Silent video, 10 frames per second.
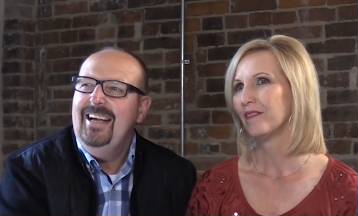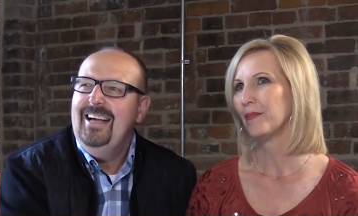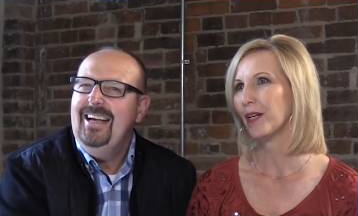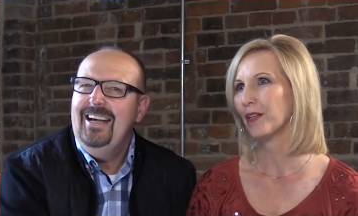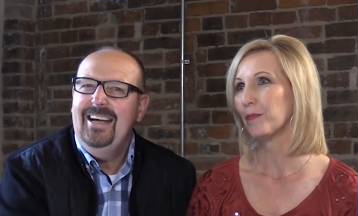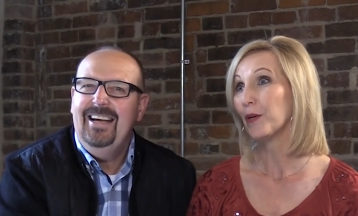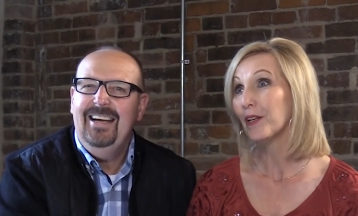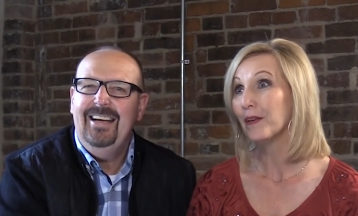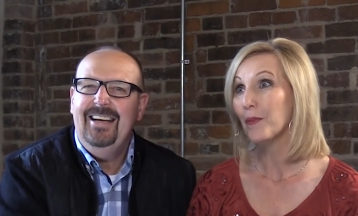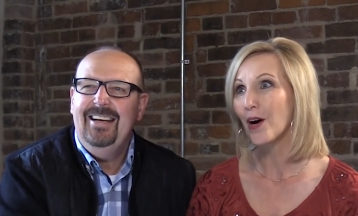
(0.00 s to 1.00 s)
Speaker 1: being on the
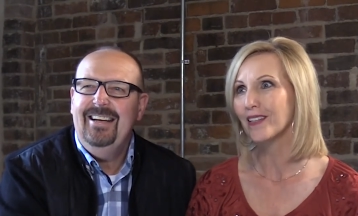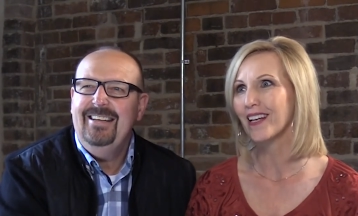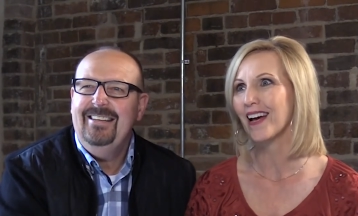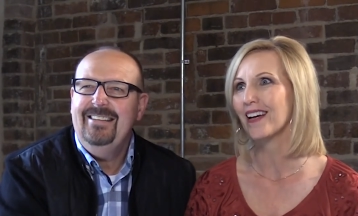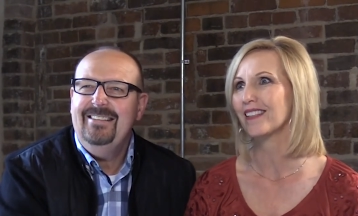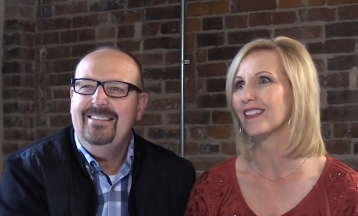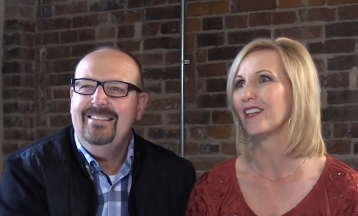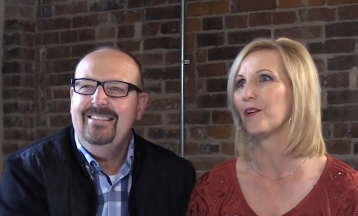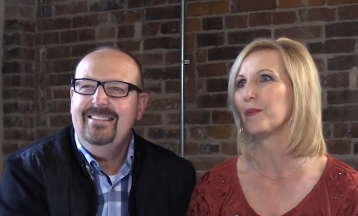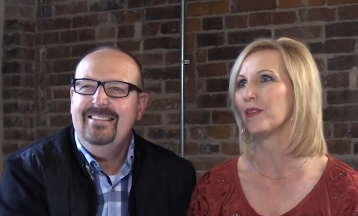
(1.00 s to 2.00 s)
parenting podcast
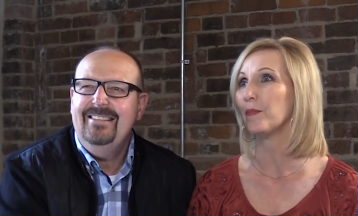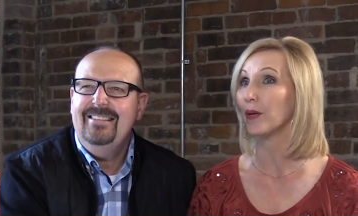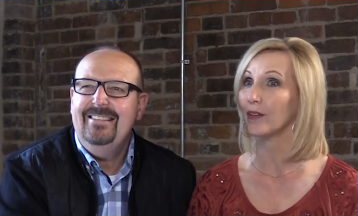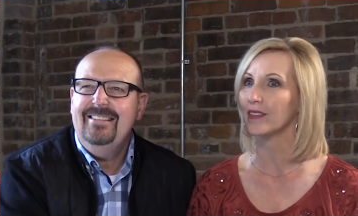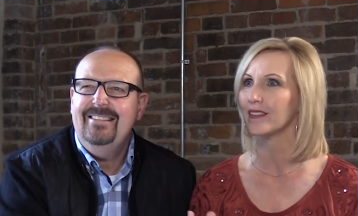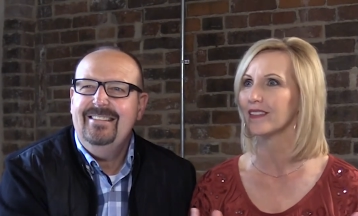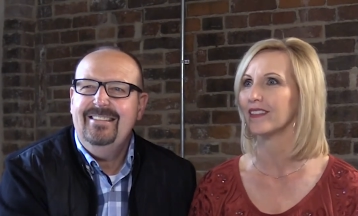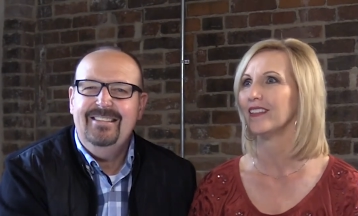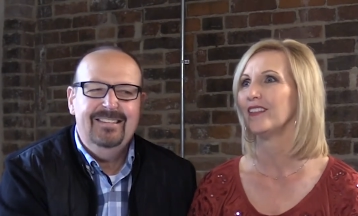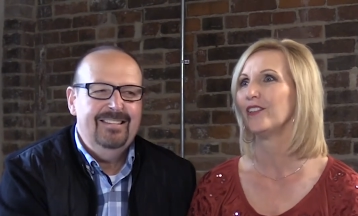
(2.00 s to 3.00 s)
and helping the parents
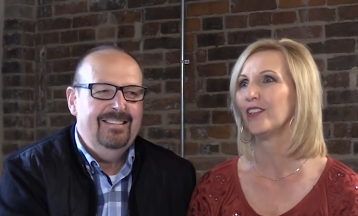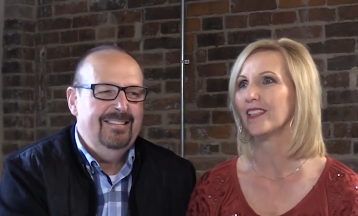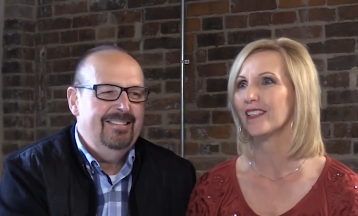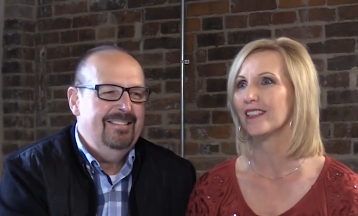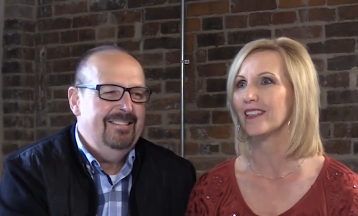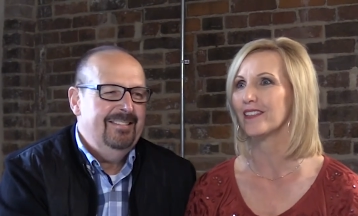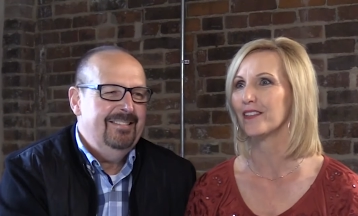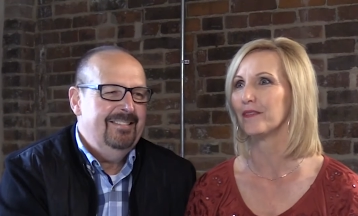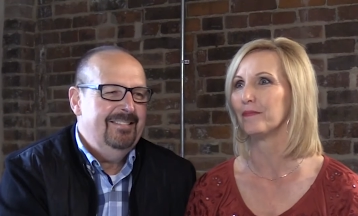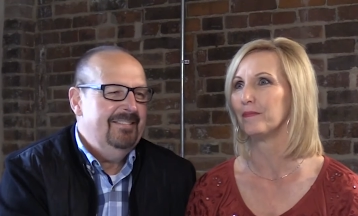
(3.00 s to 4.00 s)
who are listening
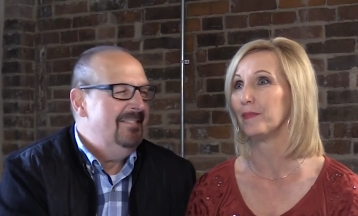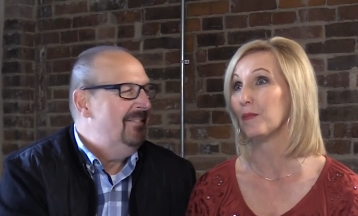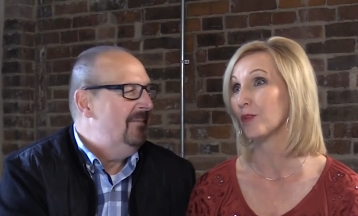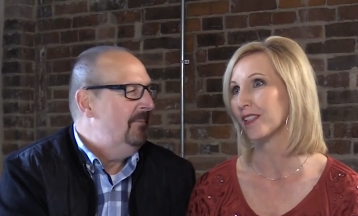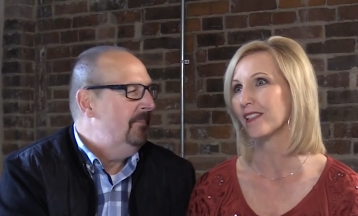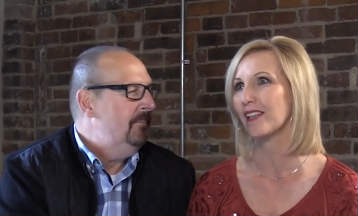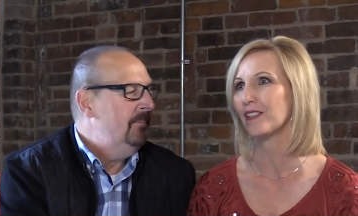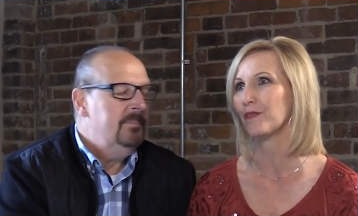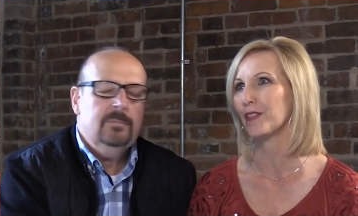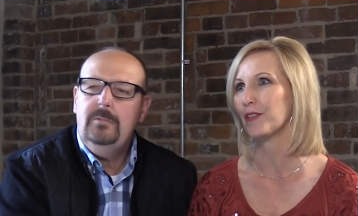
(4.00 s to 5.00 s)
to be more
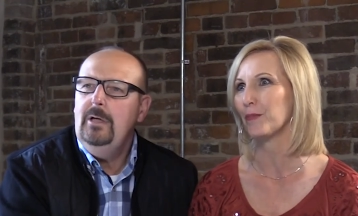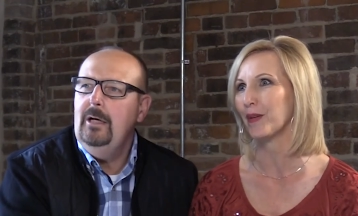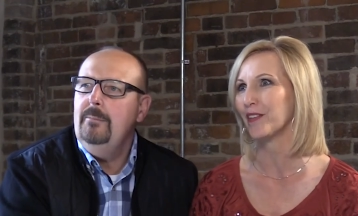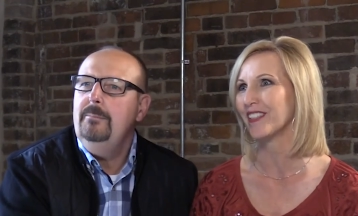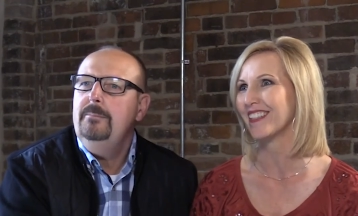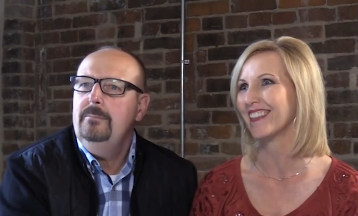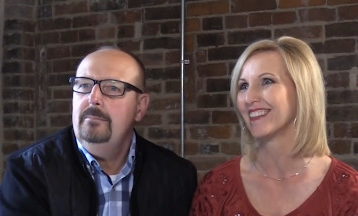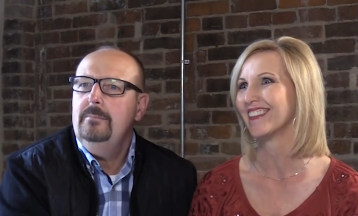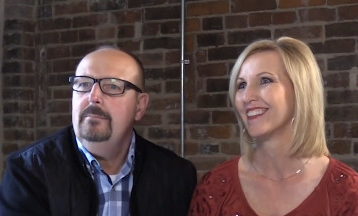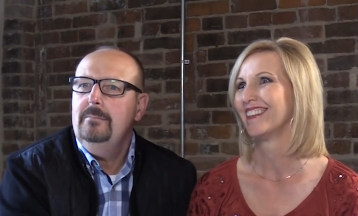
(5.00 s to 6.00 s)
successful in their yeah. parenting.
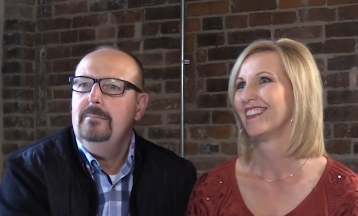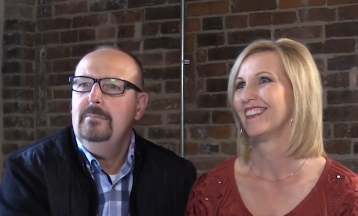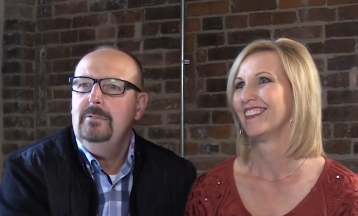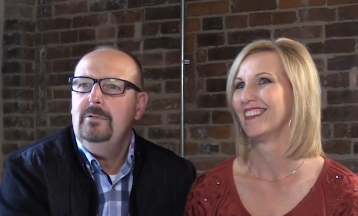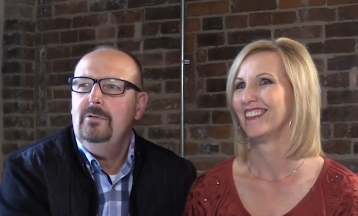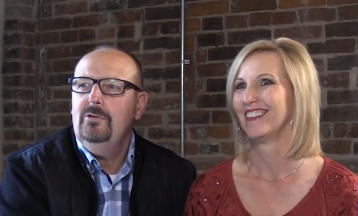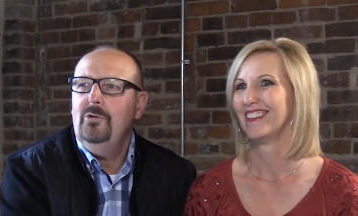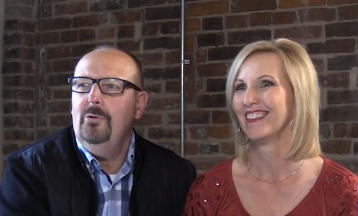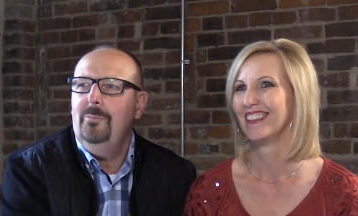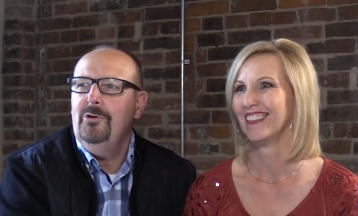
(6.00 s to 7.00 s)
Speaker 2: Thank you for Good. having
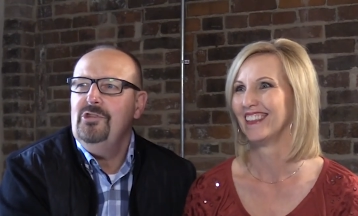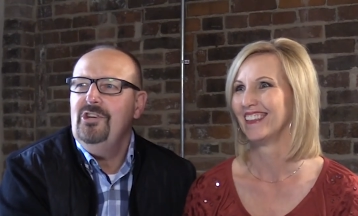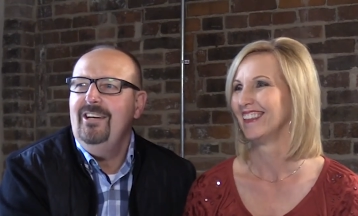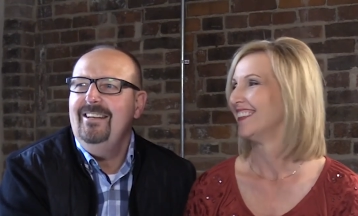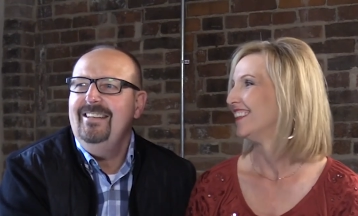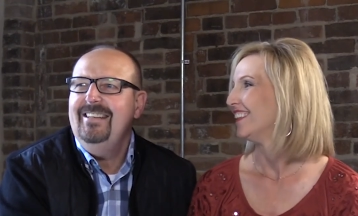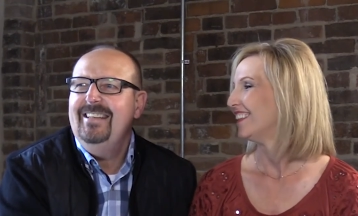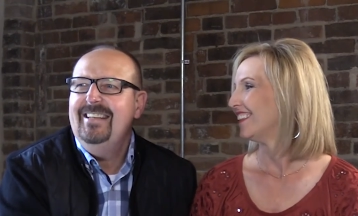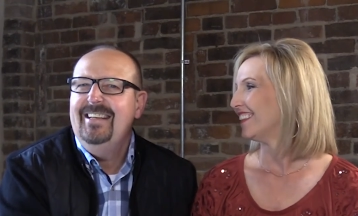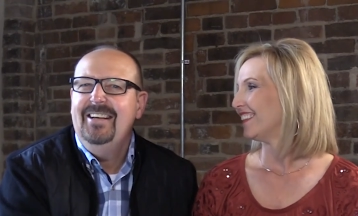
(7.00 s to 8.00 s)
us. So appreciate it.
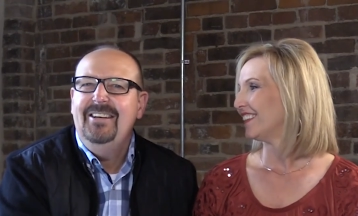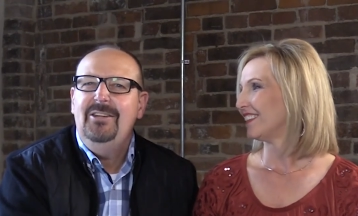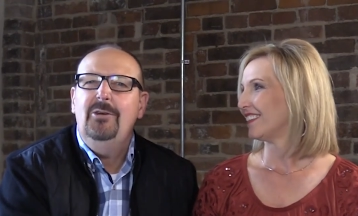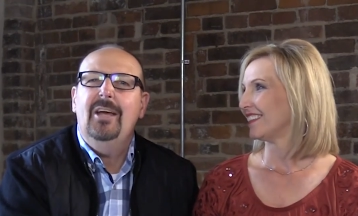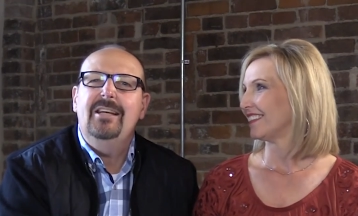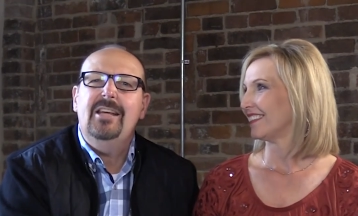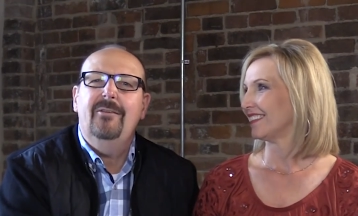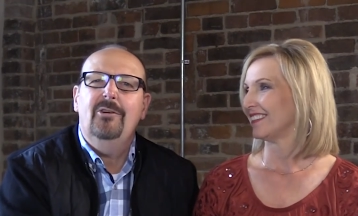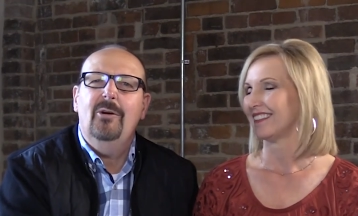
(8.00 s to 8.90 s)
You guys have a